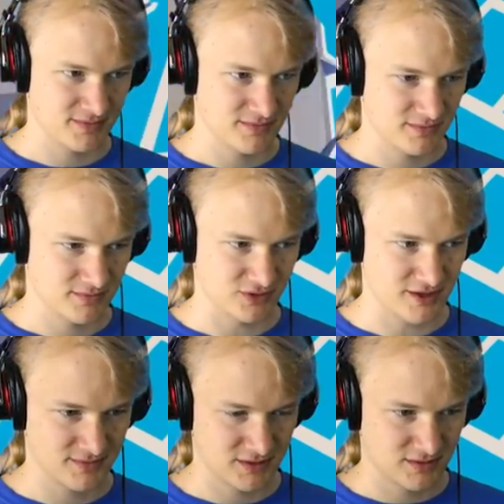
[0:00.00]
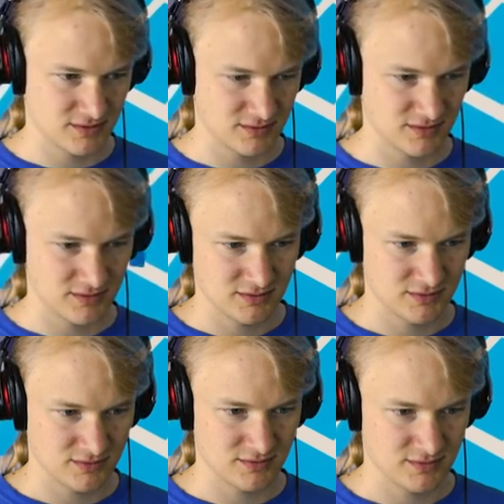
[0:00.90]

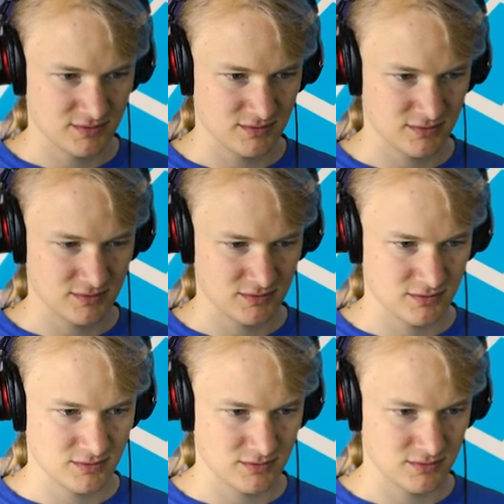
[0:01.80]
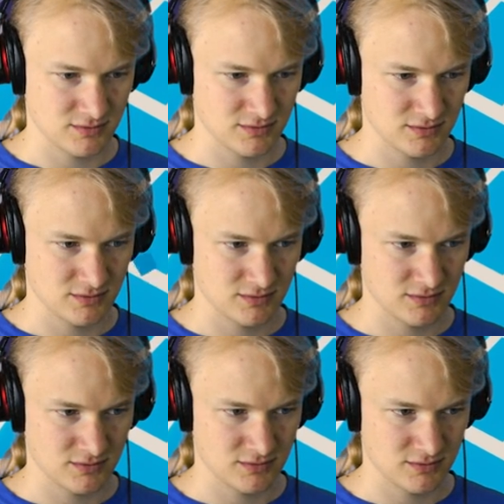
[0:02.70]

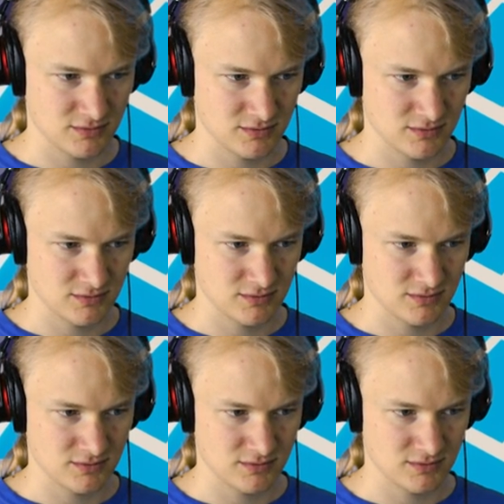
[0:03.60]
No one is speaking in this clip.